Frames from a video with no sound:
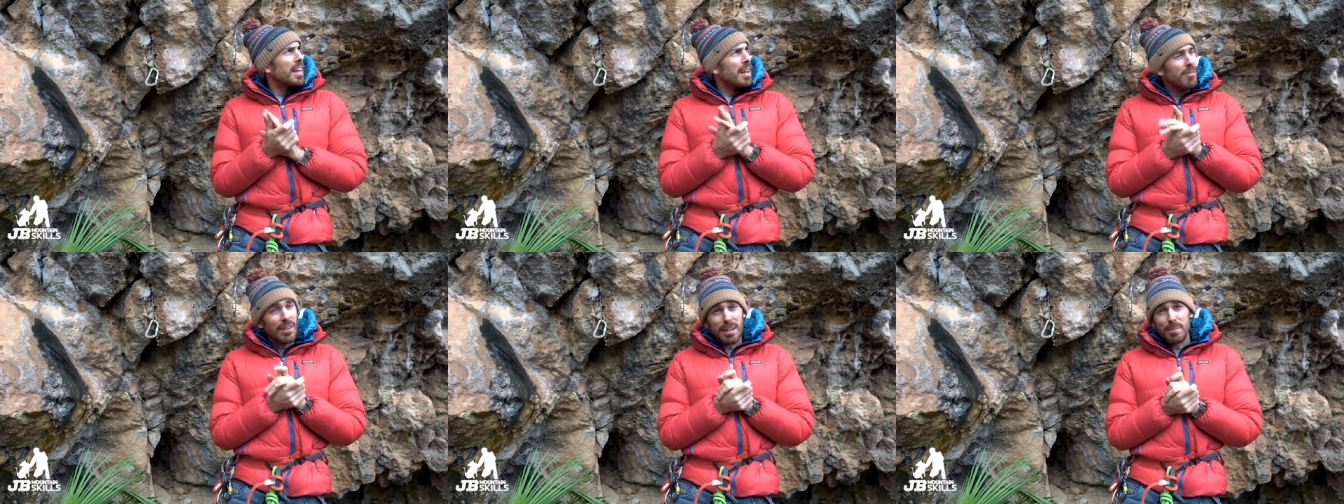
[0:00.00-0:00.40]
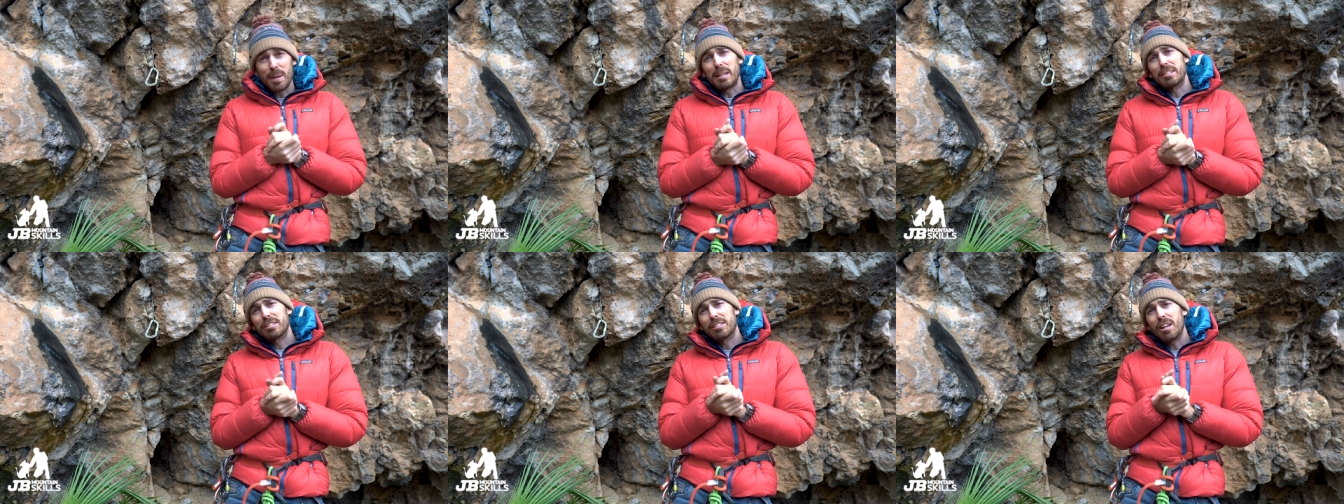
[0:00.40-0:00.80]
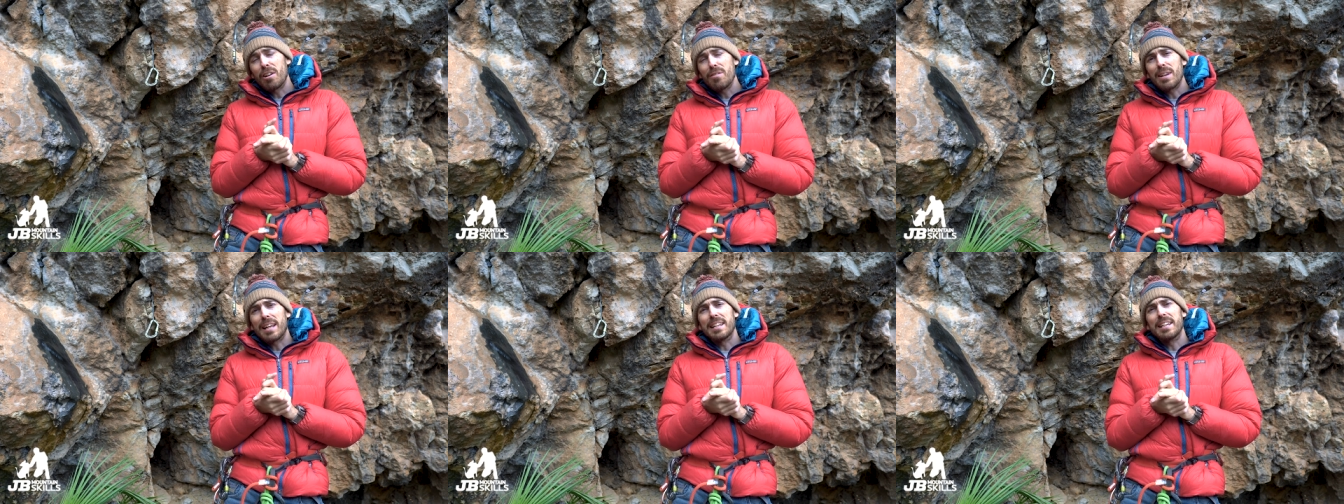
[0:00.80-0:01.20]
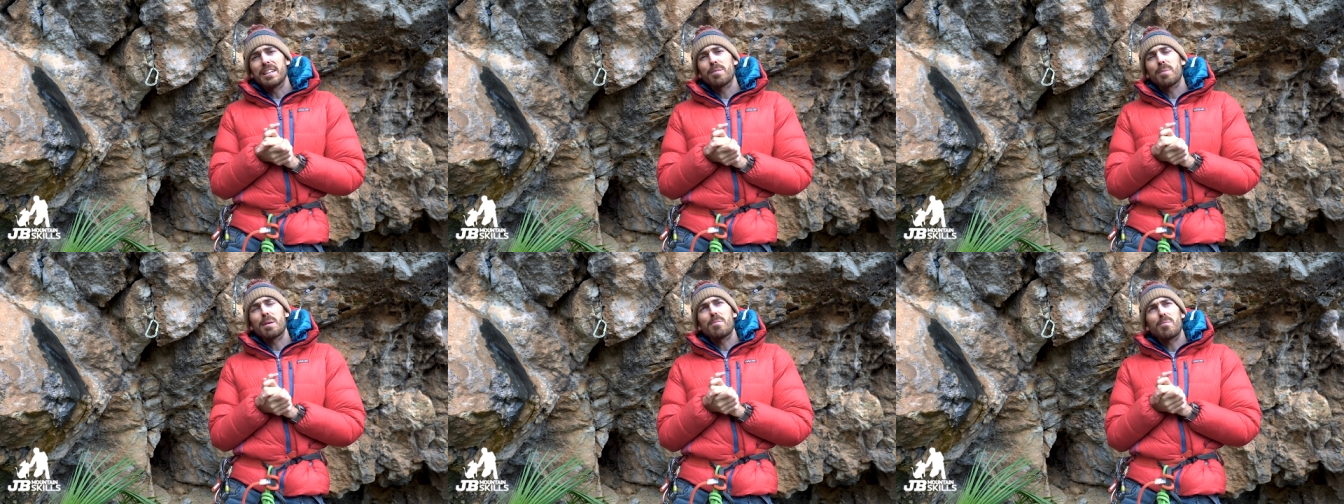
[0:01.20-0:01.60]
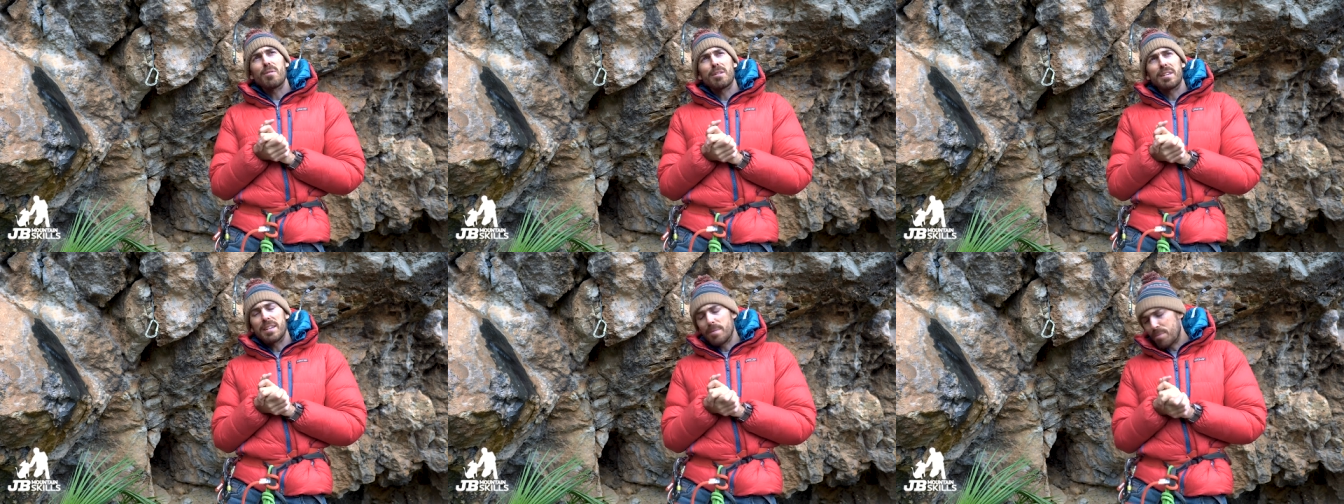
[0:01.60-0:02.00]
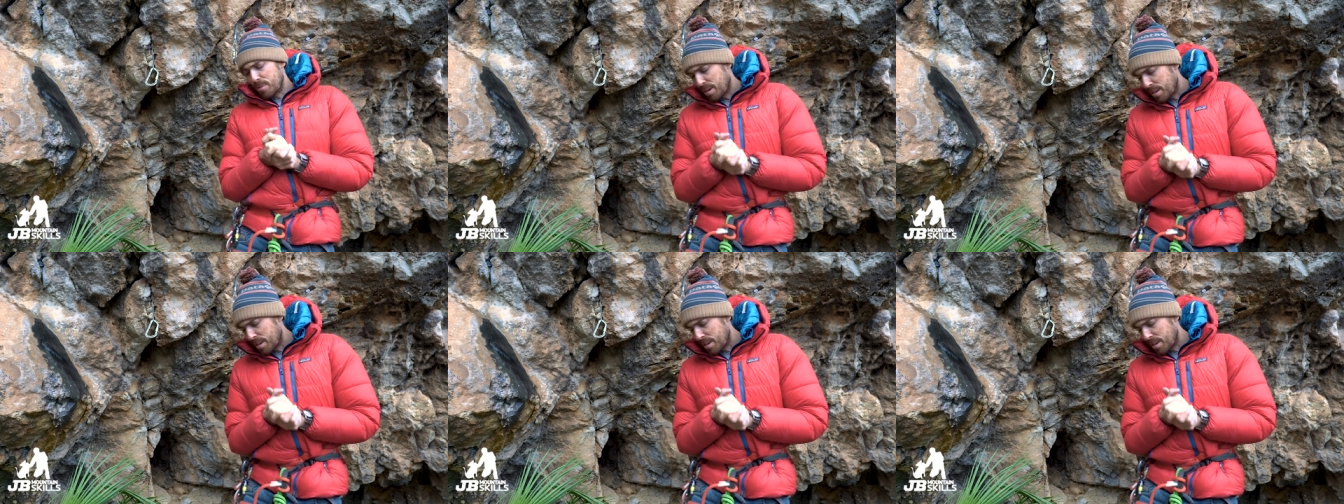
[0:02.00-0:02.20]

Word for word: they've had a bit of snow lately. It's been pretty